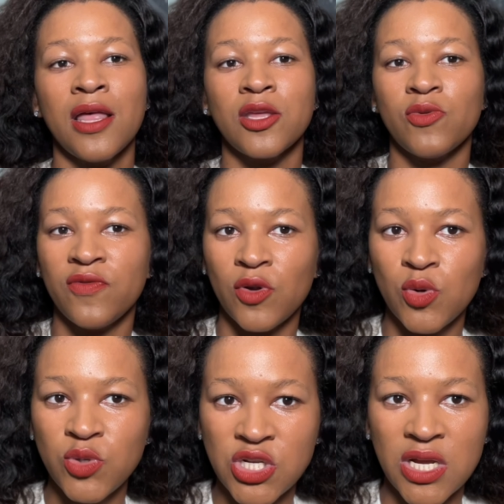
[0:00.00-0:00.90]
The
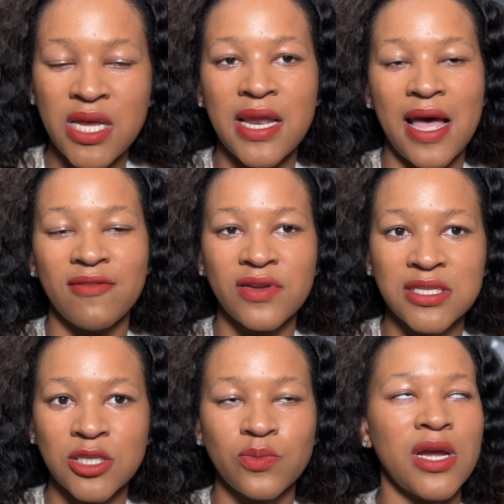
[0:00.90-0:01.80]
Revolution fixing
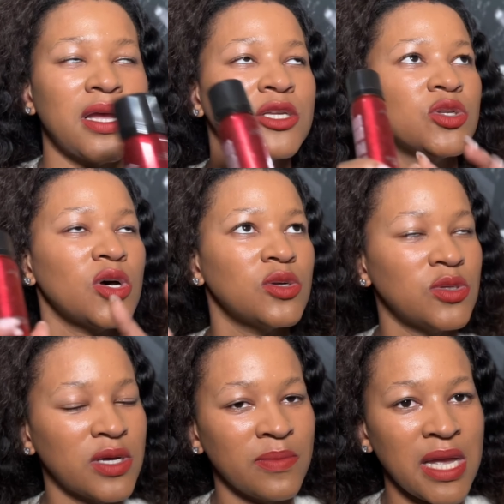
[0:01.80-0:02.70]
spray is
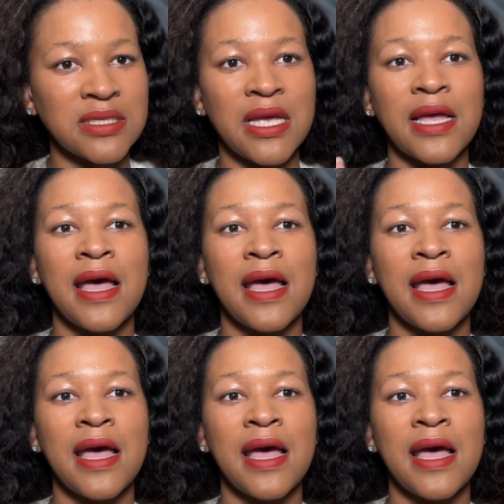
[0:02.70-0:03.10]
also amazing.